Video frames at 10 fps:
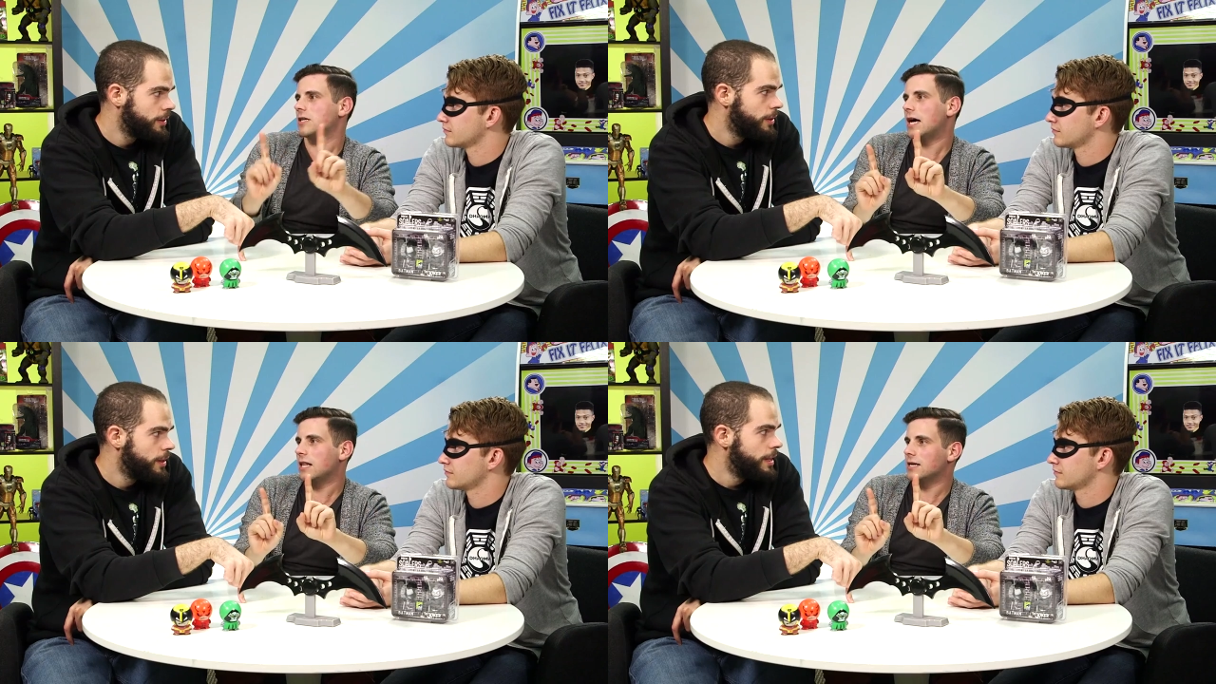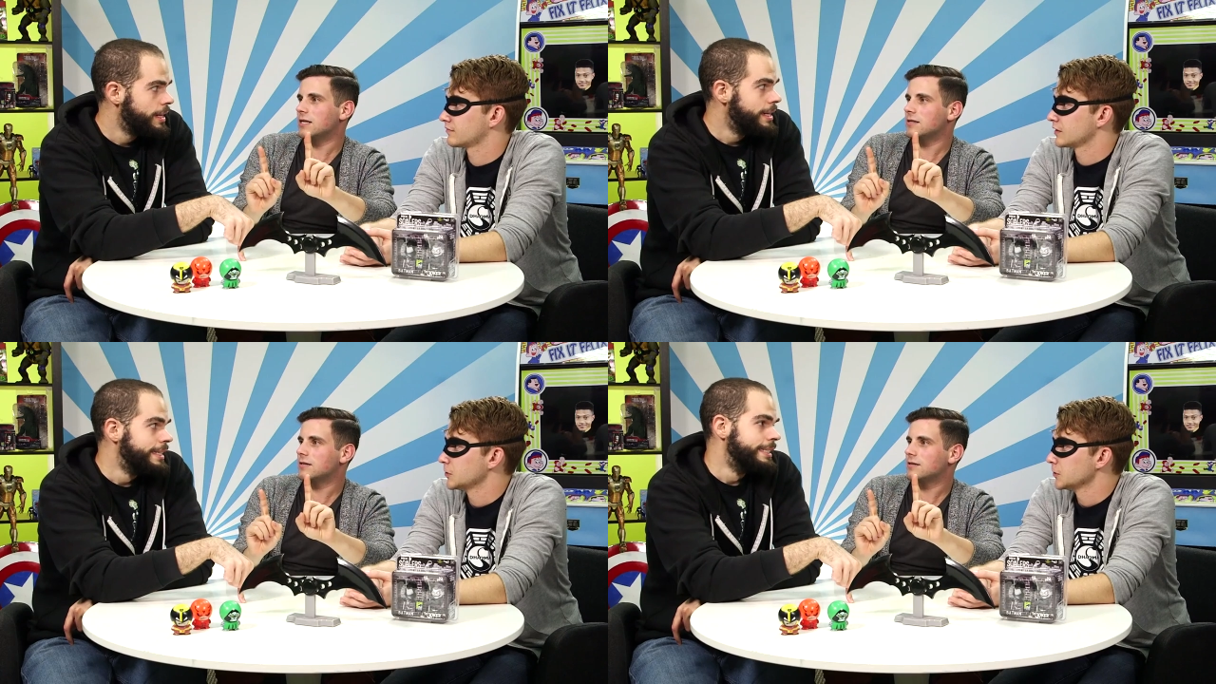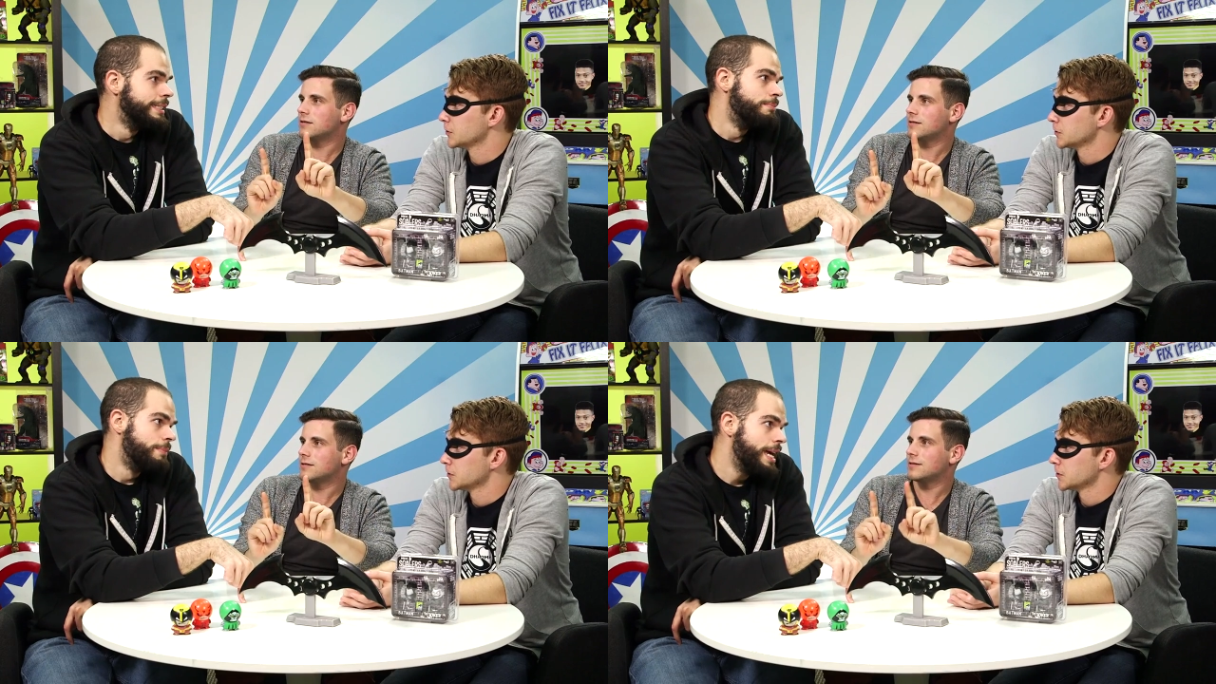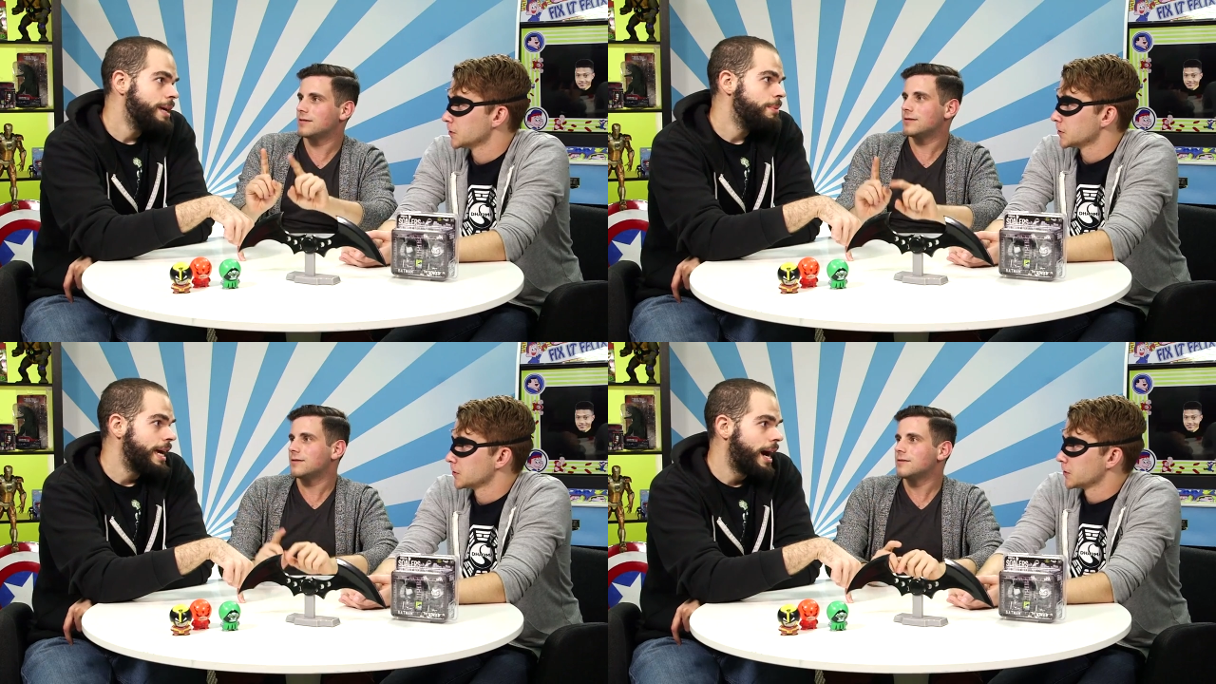Speaker 1: Ollie.
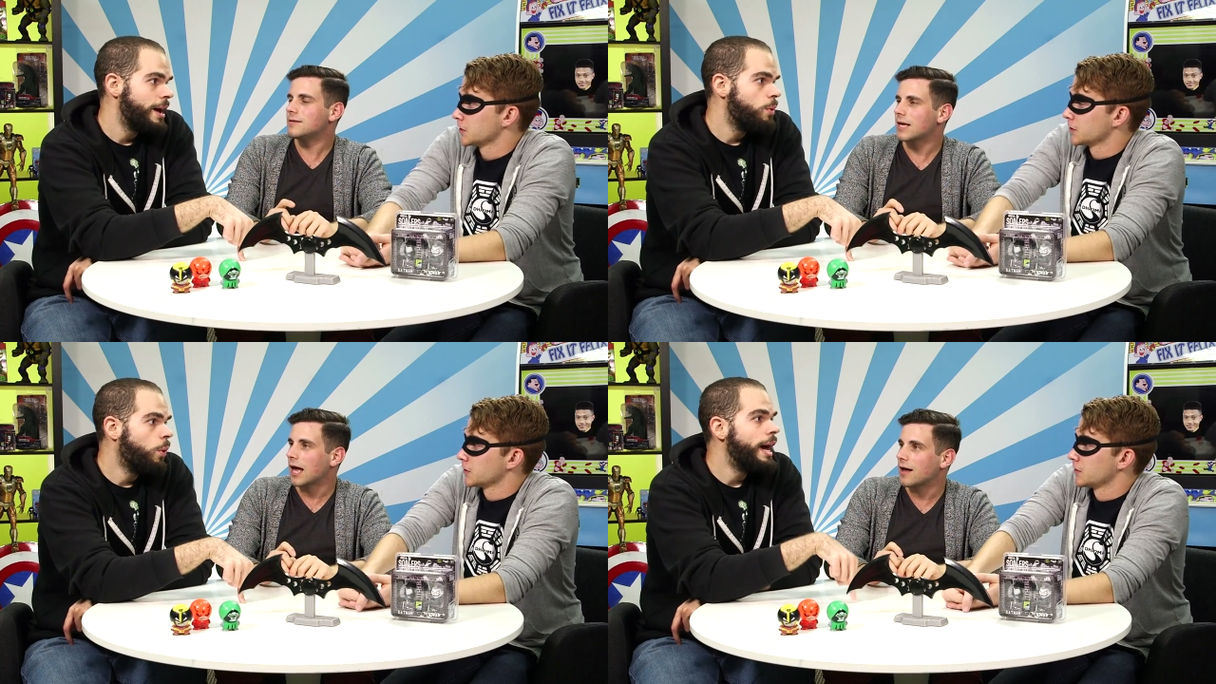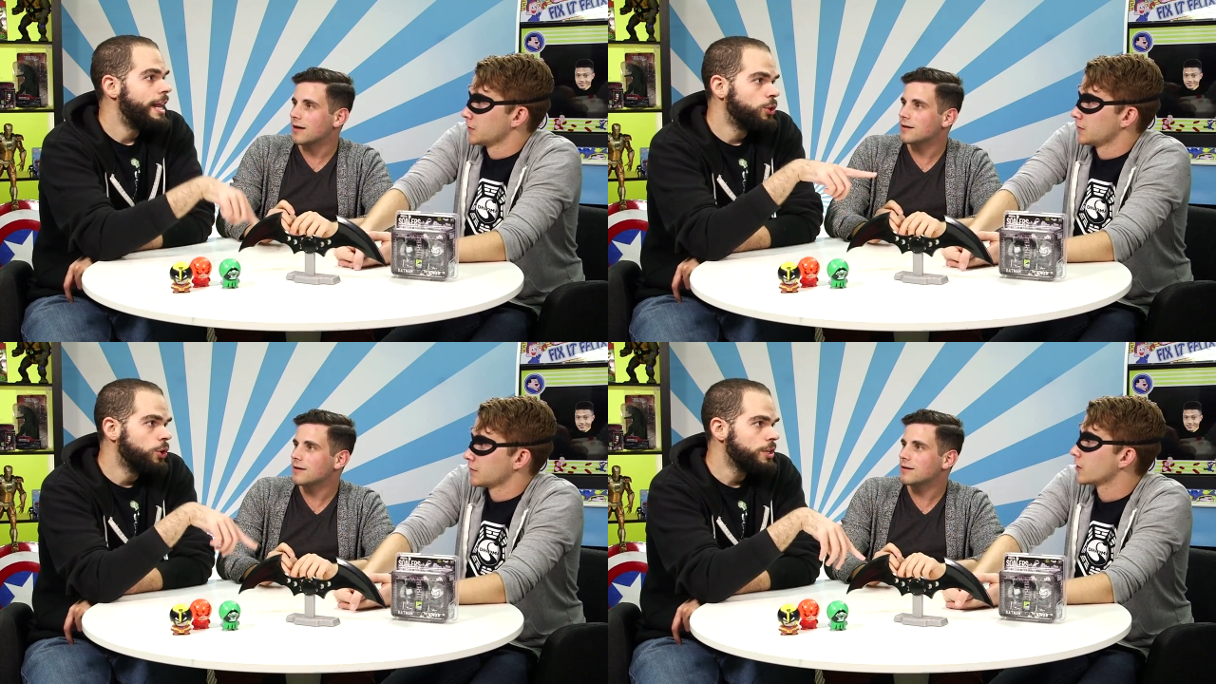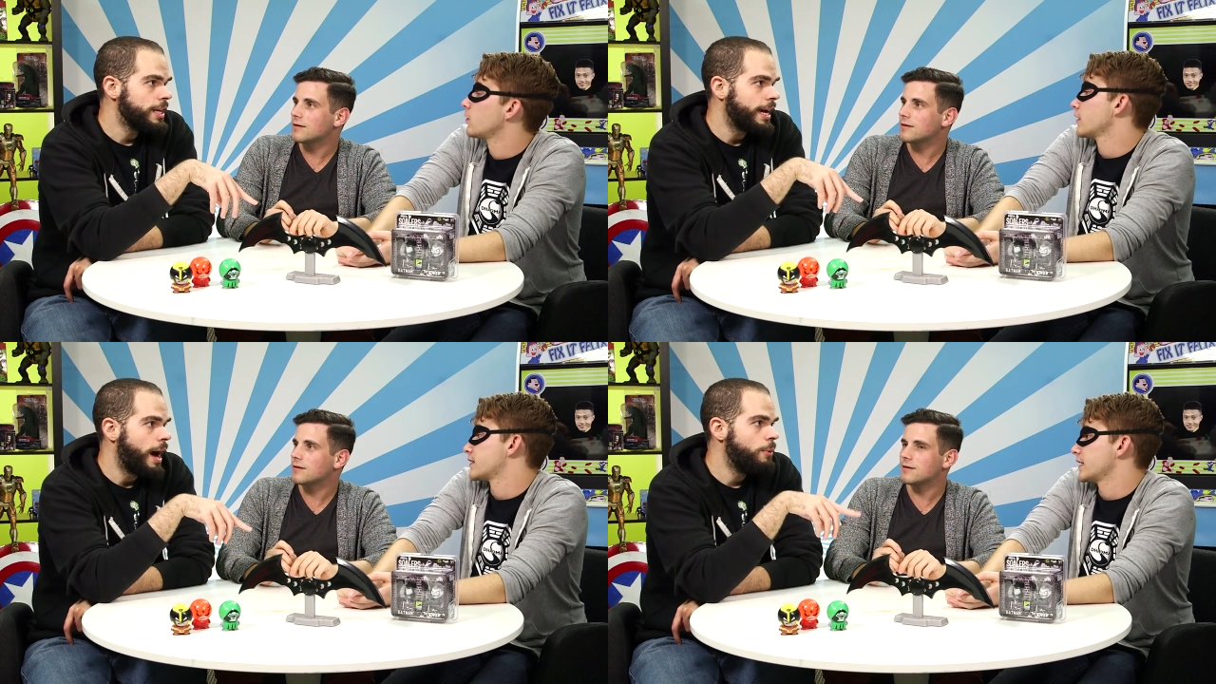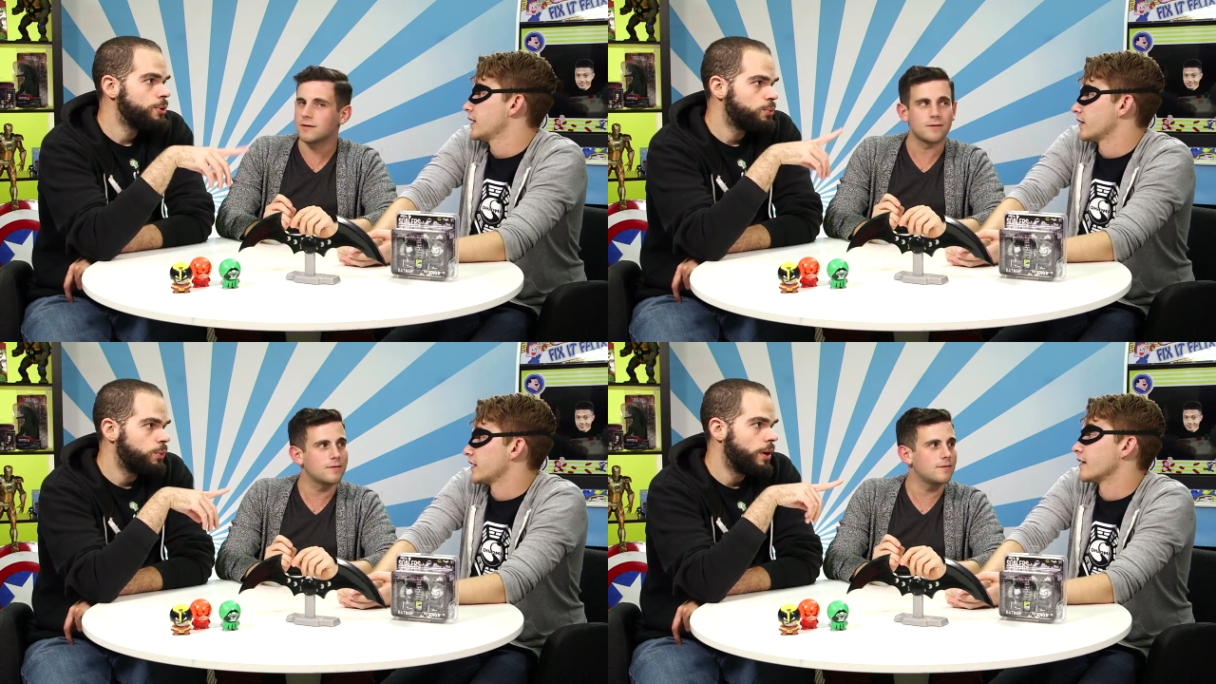Maybe I hmm. well, and it looks cool like I was
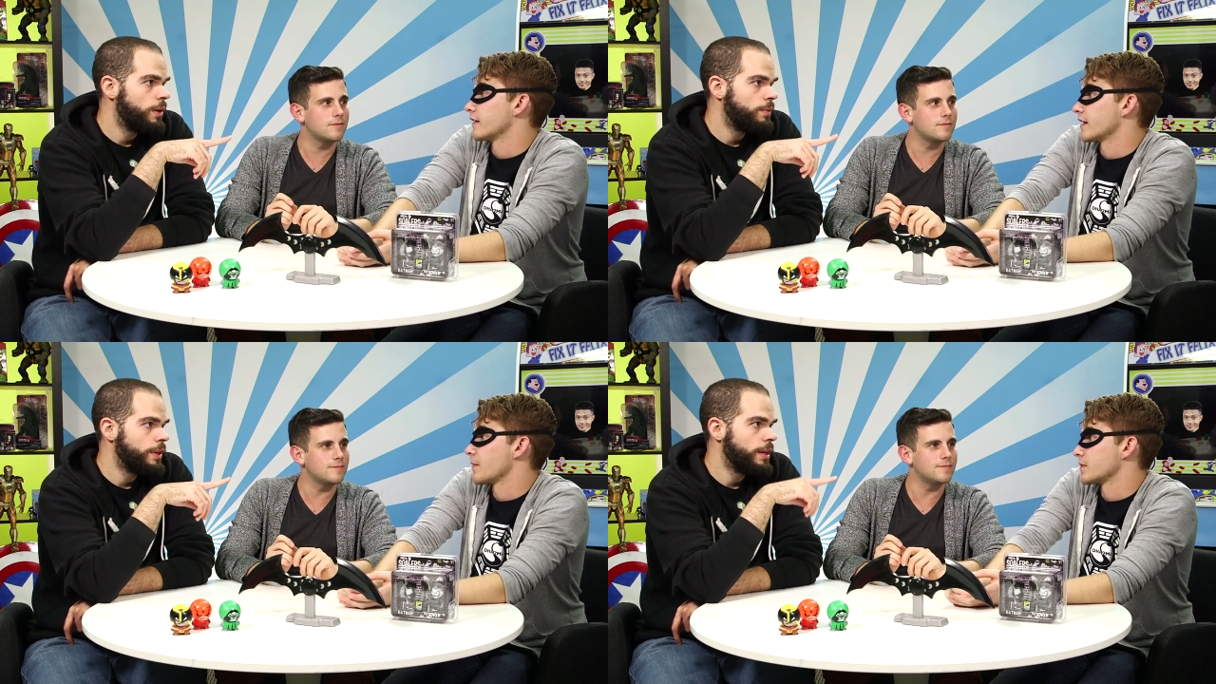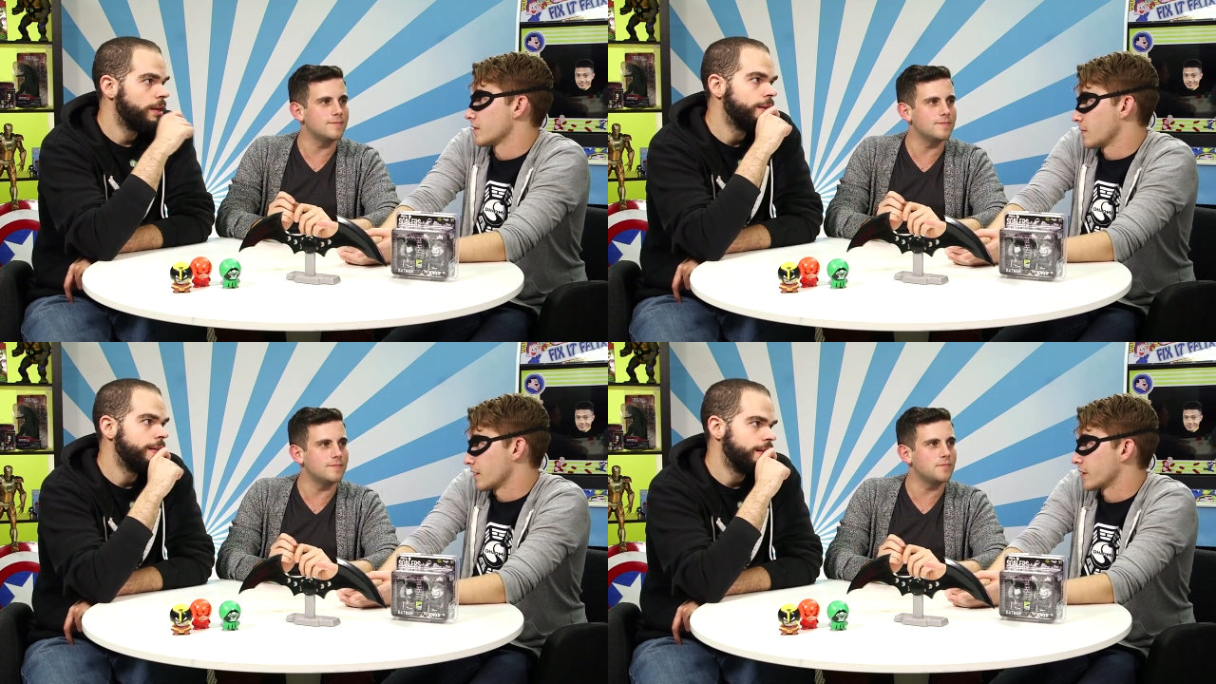at the end of the episode. Mm-hmm. By the